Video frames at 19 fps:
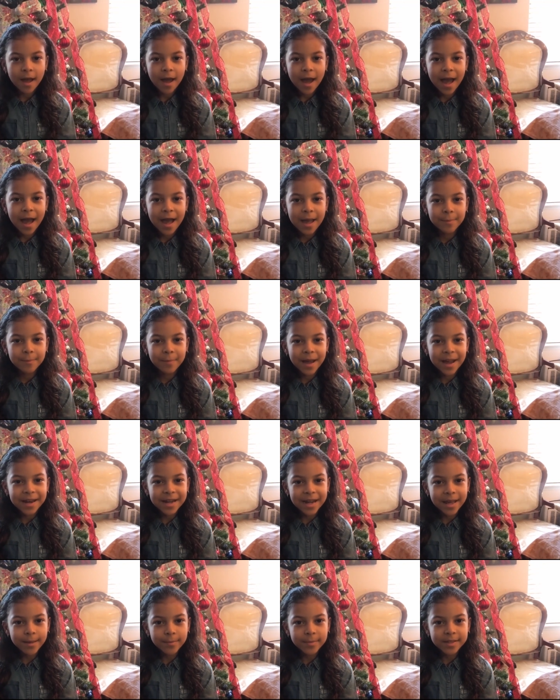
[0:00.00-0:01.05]
Hi, my
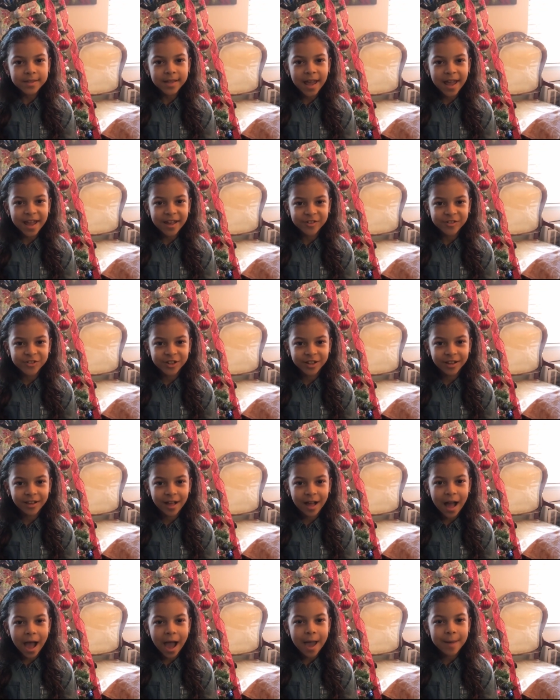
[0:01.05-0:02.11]
name is
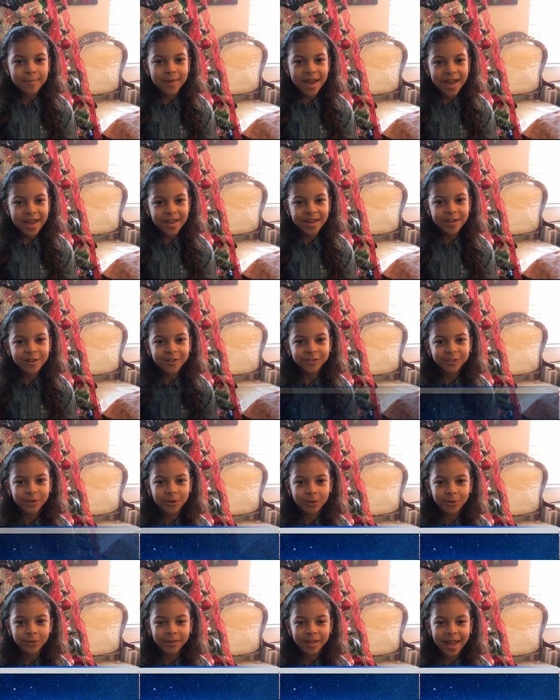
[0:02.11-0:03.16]
Angela. I'm 8 years
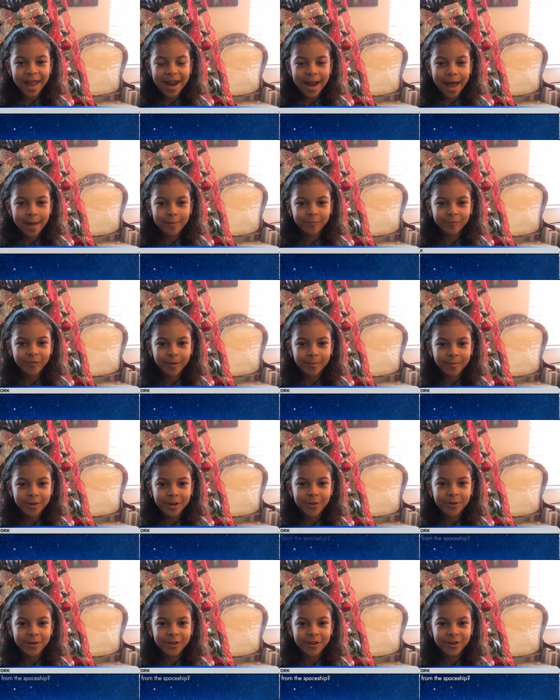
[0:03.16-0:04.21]
old, and I'm from
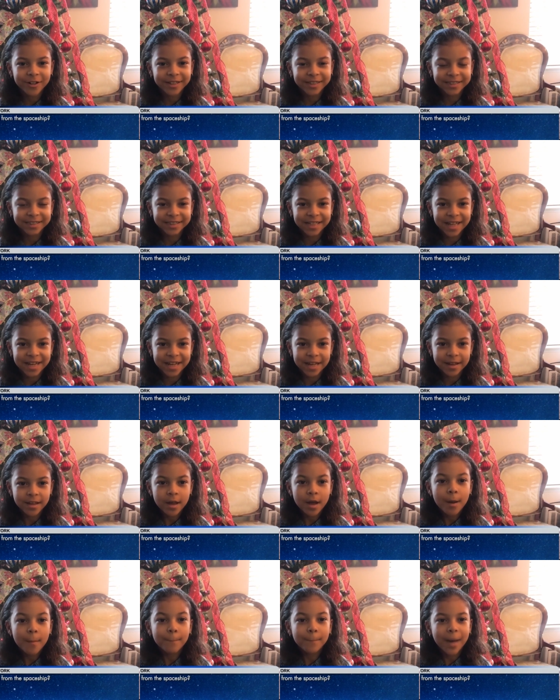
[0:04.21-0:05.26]
New York City.
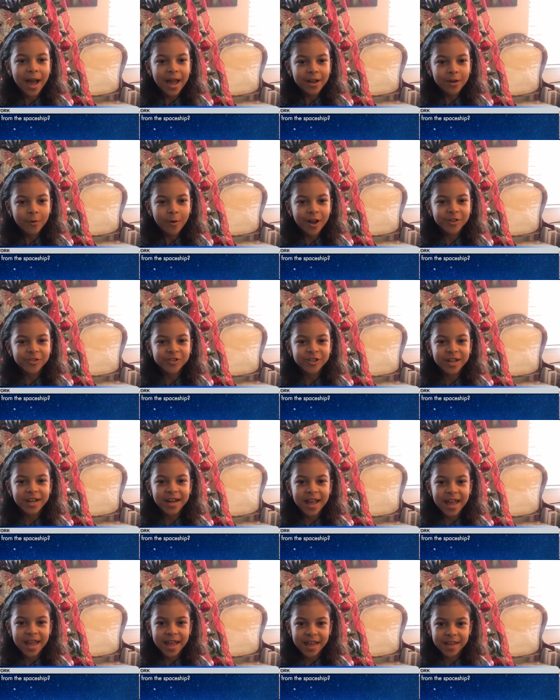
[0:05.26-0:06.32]
My question
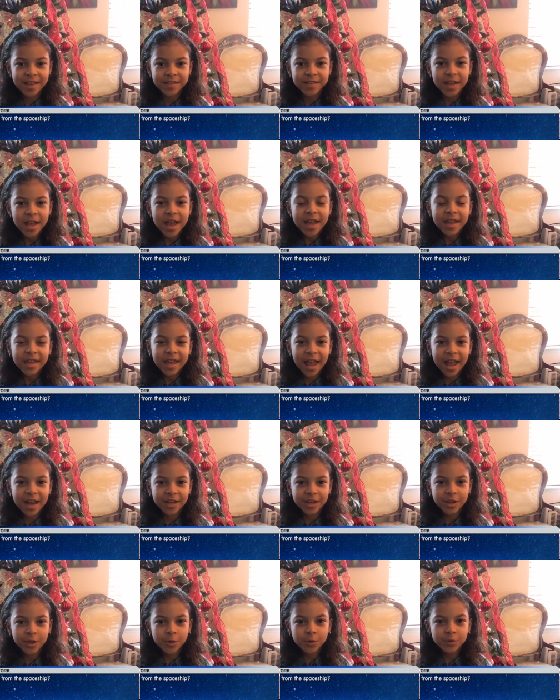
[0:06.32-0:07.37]
is,
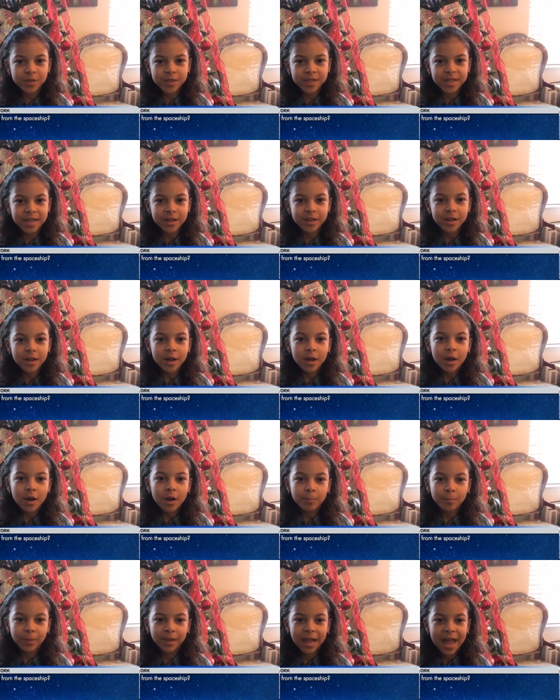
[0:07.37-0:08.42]
can you see
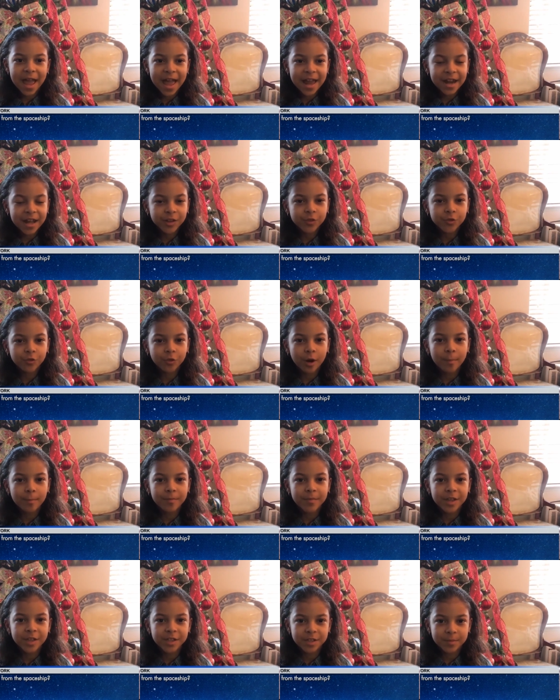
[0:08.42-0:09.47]
planets
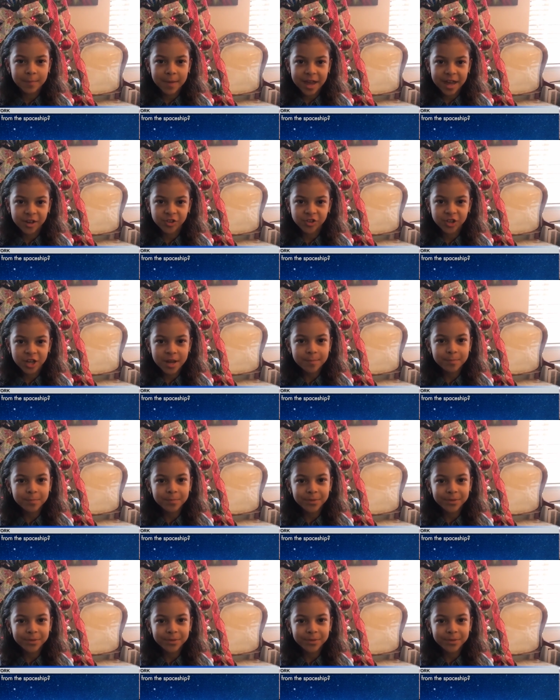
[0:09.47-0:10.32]
from the spaceship?